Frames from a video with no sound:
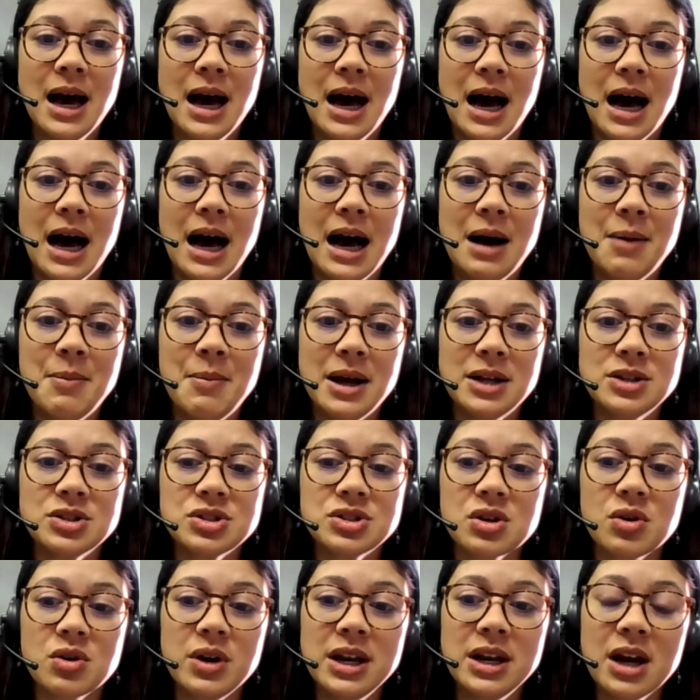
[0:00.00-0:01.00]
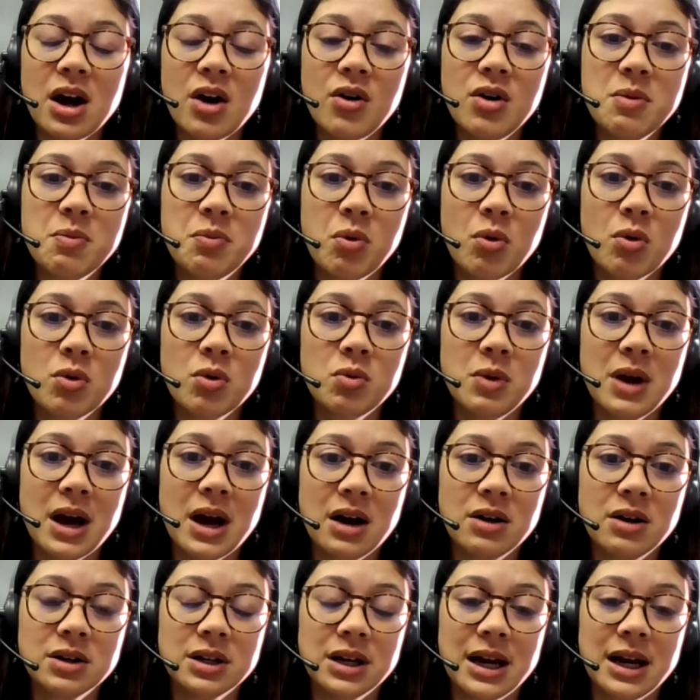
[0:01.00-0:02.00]
And so in our report, we
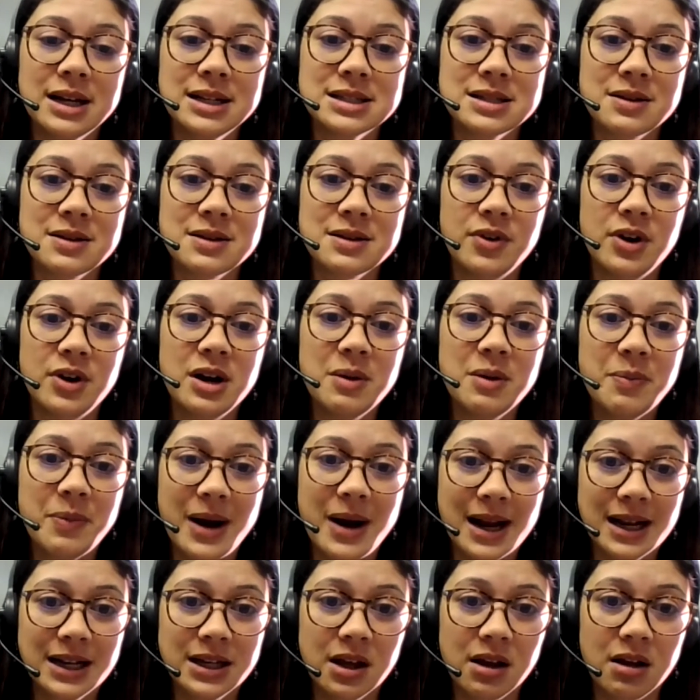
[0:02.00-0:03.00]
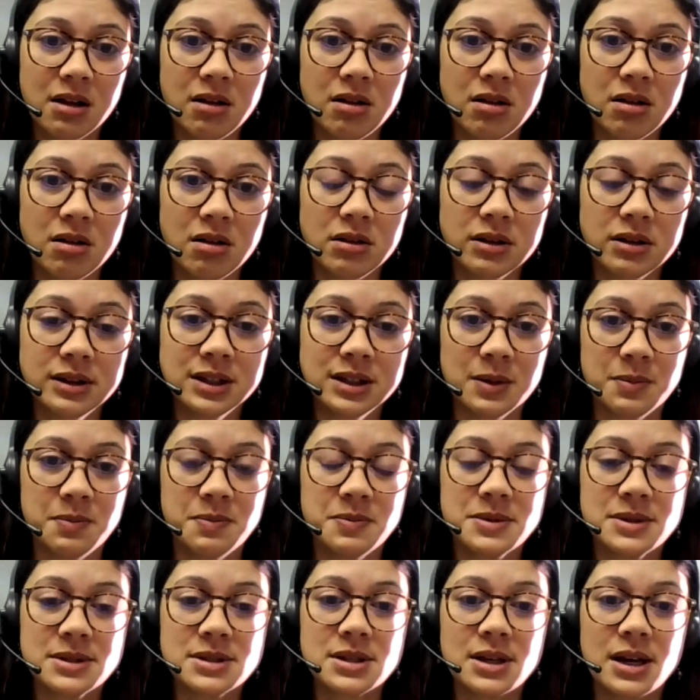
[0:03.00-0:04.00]
outline some very practical
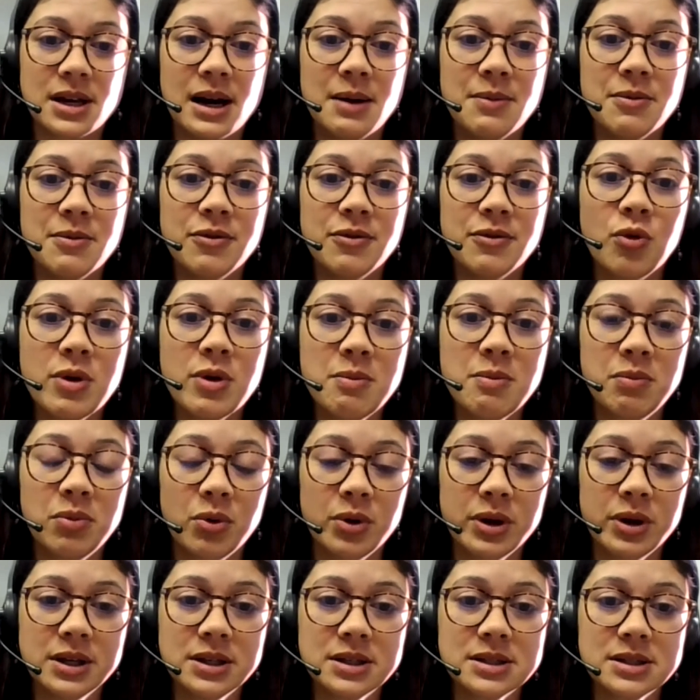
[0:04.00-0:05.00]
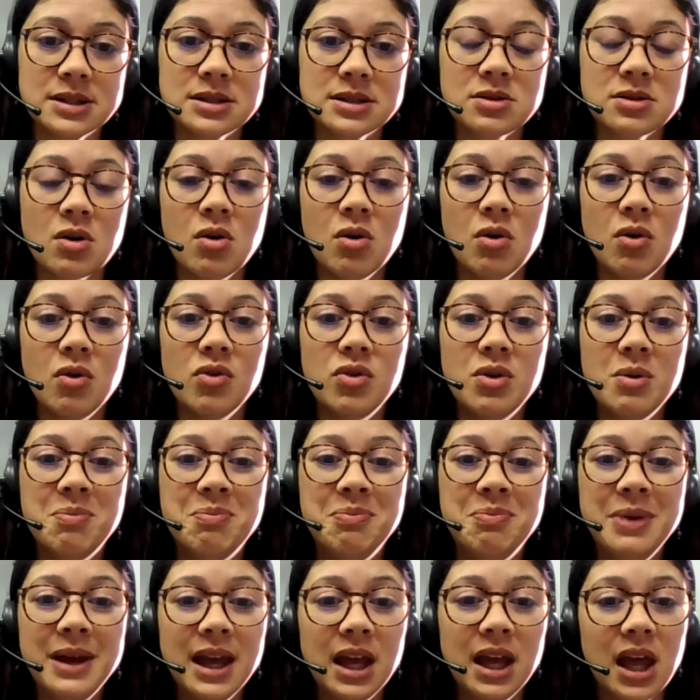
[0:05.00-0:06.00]
tips for employers. So the
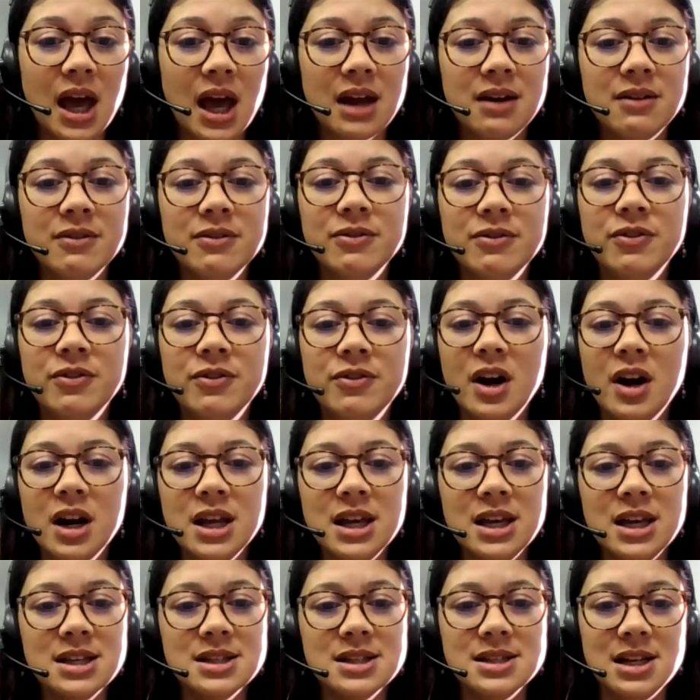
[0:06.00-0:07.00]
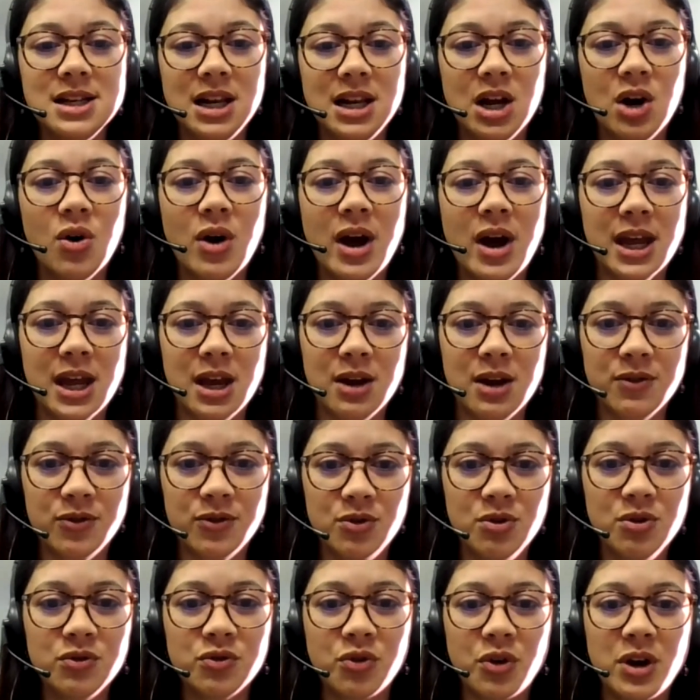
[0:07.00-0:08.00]
big and very easy low-hanging
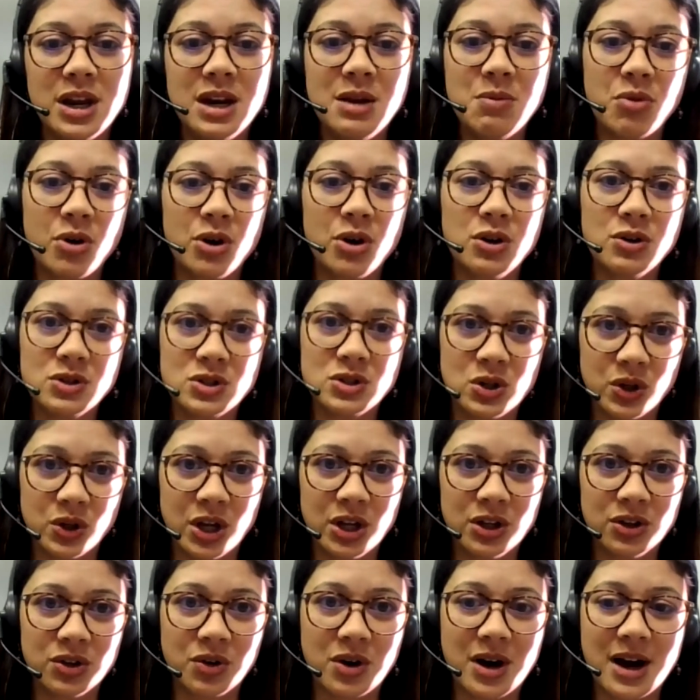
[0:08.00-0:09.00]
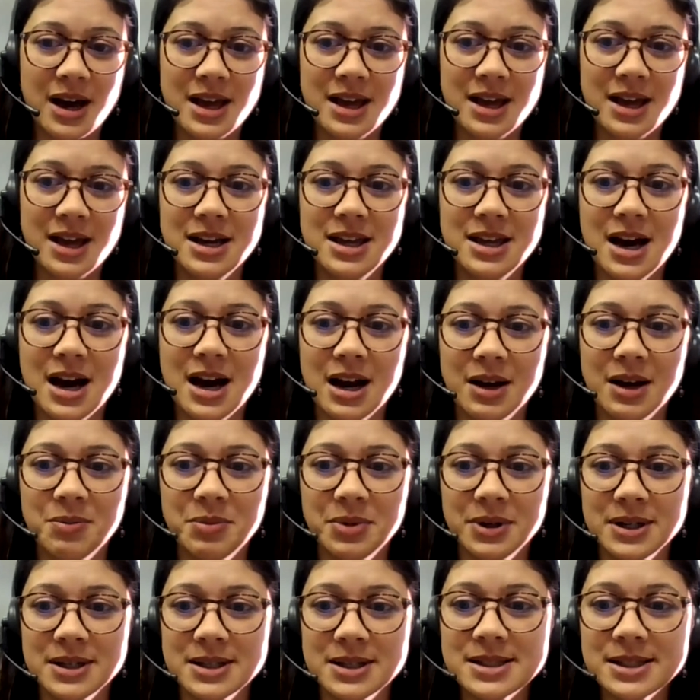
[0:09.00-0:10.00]
fruit for anybody who's looking to hire a young
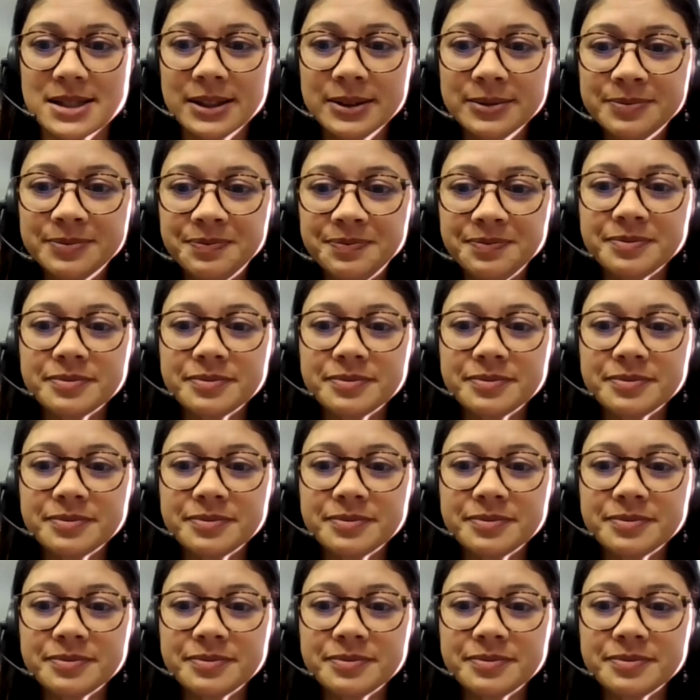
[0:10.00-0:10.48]
person